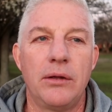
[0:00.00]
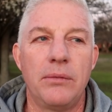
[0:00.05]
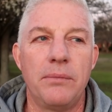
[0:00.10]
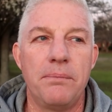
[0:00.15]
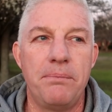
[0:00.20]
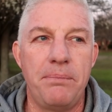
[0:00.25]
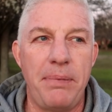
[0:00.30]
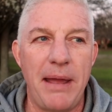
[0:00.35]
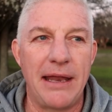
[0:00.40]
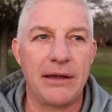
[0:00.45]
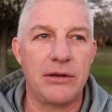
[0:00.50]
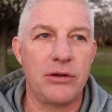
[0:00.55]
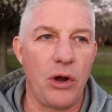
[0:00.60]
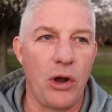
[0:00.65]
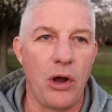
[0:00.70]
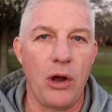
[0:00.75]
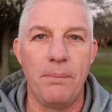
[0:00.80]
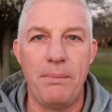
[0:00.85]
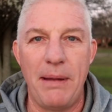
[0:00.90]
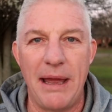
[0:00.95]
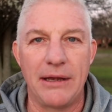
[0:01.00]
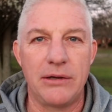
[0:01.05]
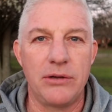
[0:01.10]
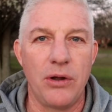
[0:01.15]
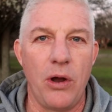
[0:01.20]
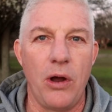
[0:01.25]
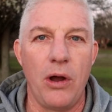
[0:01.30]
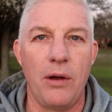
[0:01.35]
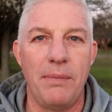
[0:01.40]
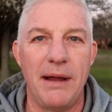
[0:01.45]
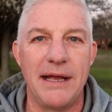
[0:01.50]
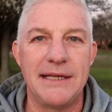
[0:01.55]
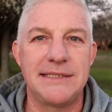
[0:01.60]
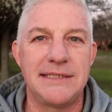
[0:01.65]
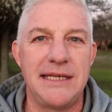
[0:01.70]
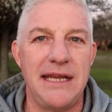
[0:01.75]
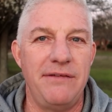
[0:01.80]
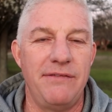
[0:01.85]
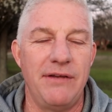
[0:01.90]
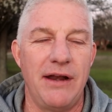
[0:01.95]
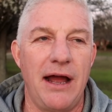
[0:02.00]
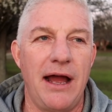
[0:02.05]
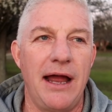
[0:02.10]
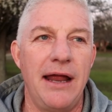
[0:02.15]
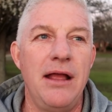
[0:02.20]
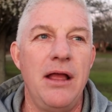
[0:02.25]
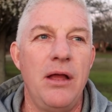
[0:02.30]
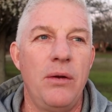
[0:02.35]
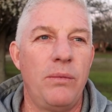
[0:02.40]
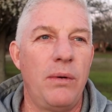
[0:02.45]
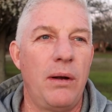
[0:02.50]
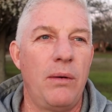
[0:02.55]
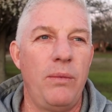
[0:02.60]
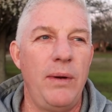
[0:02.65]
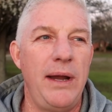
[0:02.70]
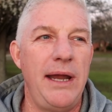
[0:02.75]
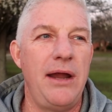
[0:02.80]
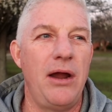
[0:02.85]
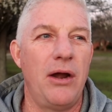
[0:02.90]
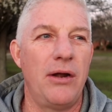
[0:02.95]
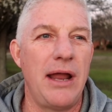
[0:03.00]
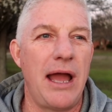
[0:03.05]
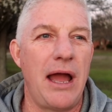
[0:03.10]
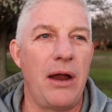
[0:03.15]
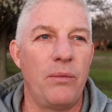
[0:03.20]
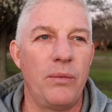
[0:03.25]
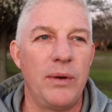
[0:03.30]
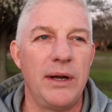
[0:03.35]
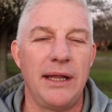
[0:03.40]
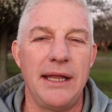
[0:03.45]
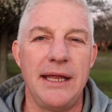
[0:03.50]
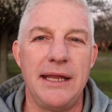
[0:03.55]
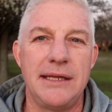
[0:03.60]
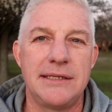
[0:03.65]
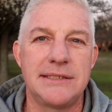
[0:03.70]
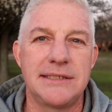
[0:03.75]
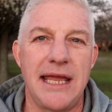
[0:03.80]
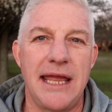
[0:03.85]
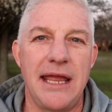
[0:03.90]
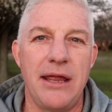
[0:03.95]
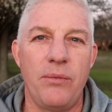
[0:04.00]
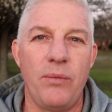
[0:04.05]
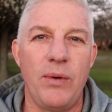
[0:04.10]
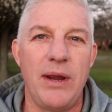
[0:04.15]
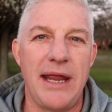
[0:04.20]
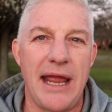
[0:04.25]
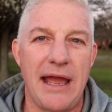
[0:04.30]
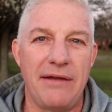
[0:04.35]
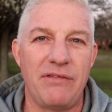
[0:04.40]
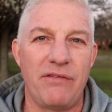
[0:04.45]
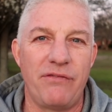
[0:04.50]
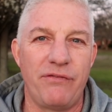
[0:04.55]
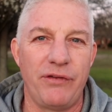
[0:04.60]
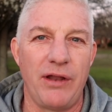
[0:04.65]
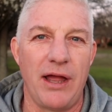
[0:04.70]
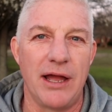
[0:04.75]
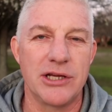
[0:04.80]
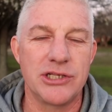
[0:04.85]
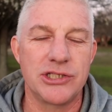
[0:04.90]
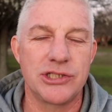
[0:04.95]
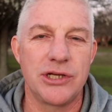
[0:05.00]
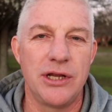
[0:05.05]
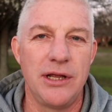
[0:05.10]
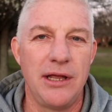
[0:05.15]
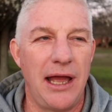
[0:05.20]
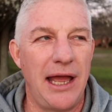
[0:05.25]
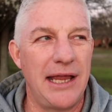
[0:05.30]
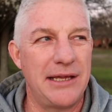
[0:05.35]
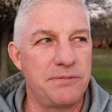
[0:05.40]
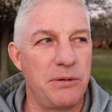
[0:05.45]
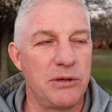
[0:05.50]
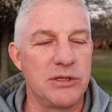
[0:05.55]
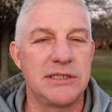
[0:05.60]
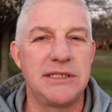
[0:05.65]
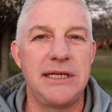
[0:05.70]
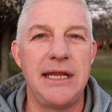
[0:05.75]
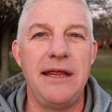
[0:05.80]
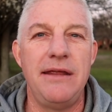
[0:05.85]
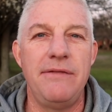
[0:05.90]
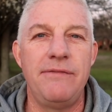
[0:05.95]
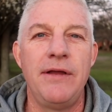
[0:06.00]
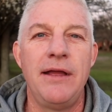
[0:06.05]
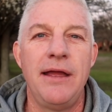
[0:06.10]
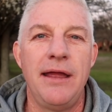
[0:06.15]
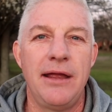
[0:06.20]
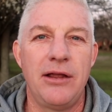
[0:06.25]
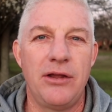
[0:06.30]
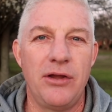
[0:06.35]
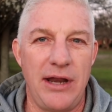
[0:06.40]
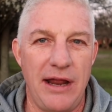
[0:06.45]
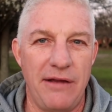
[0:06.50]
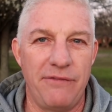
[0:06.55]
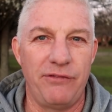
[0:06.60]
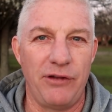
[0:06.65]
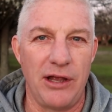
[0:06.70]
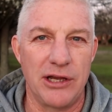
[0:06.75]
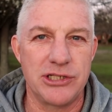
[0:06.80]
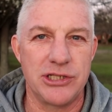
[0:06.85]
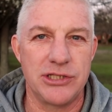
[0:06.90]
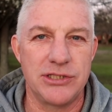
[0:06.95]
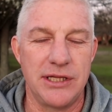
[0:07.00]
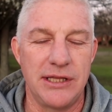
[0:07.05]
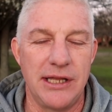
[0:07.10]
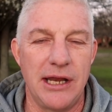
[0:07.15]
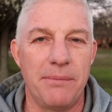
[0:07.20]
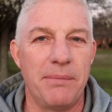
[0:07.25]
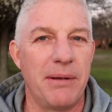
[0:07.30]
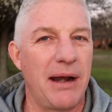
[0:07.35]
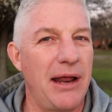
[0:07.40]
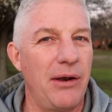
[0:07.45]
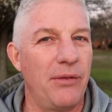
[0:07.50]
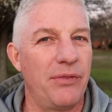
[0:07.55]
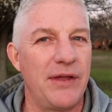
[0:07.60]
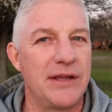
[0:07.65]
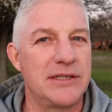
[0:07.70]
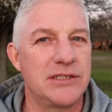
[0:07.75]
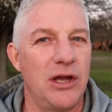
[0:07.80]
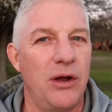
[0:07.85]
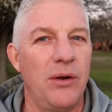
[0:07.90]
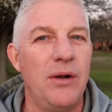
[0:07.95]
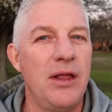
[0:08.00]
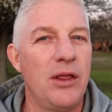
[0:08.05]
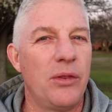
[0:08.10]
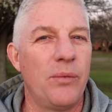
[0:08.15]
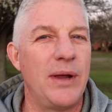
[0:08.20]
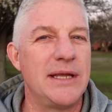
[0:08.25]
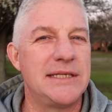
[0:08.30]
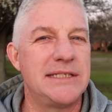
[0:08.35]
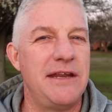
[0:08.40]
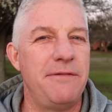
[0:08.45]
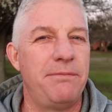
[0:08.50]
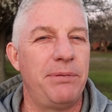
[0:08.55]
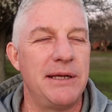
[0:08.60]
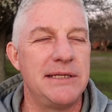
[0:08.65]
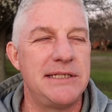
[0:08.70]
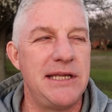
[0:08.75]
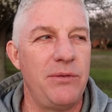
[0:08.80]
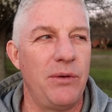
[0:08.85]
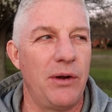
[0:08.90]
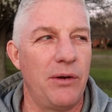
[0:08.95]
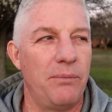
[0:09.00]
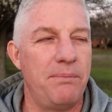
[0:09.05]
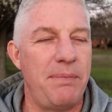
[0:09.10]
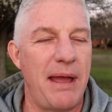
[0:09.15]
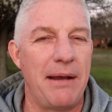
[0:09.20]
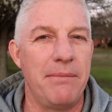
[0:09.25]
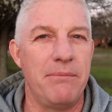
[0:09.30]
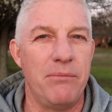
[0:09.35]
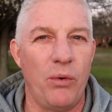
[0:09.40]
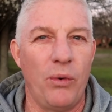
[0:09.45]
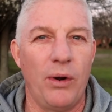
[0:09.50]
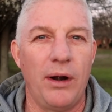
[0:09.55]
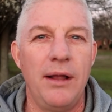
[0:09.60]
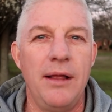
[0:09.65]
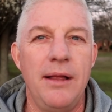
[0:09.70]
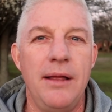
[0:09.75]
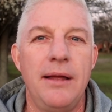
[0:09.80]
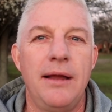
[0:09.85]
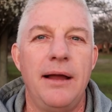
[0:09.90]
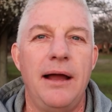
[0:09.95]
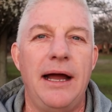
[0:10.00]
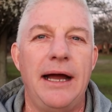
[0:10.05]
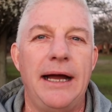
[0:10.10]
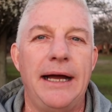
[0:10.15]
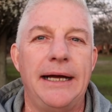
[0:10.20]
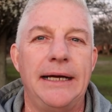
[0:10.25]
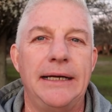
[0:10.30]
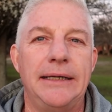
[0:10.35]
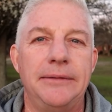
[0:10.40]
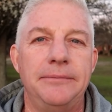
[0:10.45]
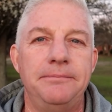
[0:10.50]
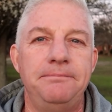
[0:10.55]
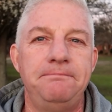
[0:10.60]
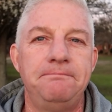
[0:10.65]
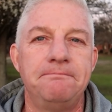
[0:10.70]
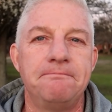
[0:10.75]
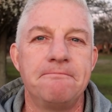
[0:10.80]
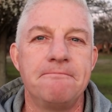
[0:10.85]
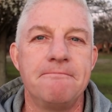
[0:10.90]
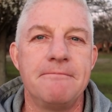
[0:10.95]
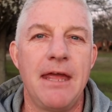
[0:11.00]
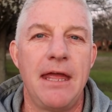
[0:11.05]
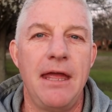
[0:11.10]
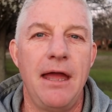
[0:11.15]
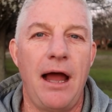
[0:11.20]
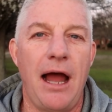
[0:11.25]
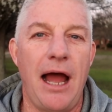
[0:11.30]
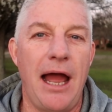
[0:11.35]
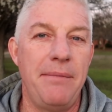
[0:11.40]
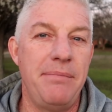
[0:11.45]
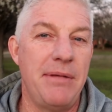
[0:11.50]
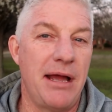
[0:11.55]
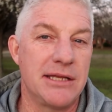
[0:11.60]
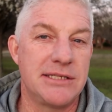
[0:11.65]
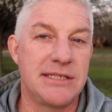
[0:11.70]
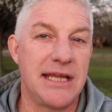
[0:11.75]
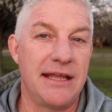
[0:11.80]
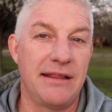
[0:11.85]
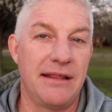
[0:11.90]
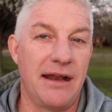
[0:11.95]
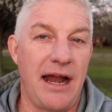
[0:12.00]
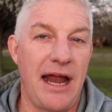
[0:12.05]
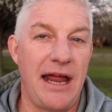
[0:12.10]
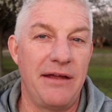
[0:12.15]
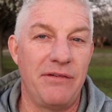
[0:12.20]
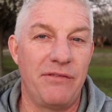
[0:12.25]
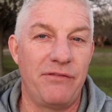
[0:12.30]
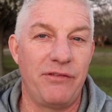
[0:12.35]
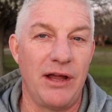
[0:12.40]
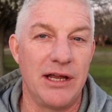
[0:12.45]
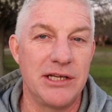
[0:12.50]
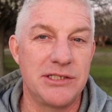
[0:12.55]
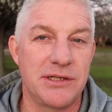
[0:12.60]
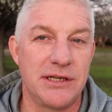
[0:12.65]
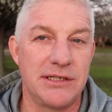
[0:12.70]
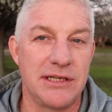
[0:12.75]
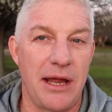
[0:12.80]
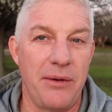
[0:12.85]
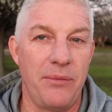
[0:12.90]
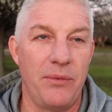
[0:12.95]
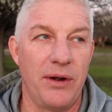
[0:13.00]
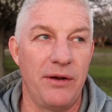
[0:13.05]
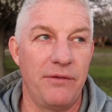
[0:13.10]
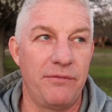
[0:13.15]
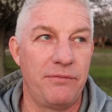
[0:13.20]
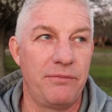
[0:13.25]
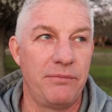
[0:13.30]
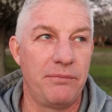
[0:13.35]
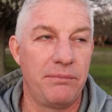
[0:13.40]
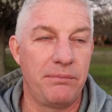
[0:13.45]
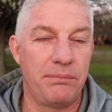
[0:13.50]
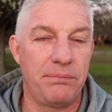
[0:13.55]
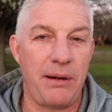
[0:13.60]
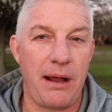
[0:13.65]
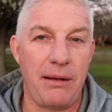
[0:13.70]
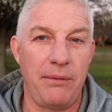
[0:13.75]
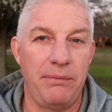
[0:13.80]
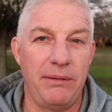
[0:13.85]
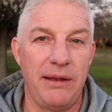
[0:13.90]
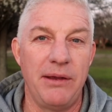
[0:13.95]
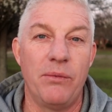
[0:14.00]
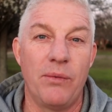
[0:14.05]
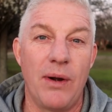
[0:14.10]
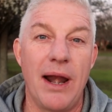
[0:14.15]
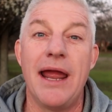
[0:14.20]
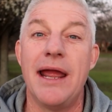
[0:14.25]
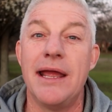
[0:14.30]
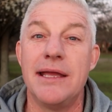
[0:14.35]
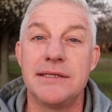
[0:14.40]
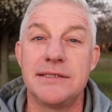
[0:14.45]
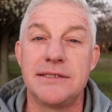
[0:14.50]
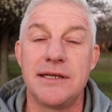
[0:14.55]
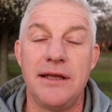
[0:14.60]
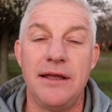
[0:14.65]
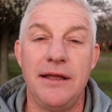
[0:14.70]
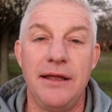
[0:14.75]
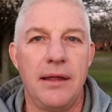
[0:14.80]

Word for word: bet call, bet call by Steve and I, where we are not really saying we have a flush. I suppose Steve could have flushes in there, but I don't think so. The way Steve plays, he would have bet more. Um, I'm not saying that I have a flush because I would have probably raised.